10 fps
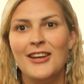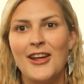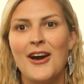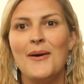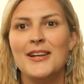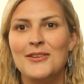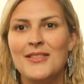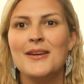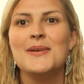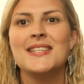You know, I knew
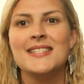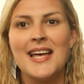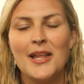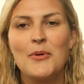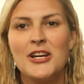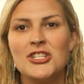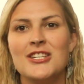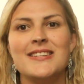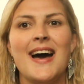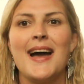that it was a
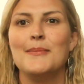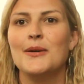celebration time.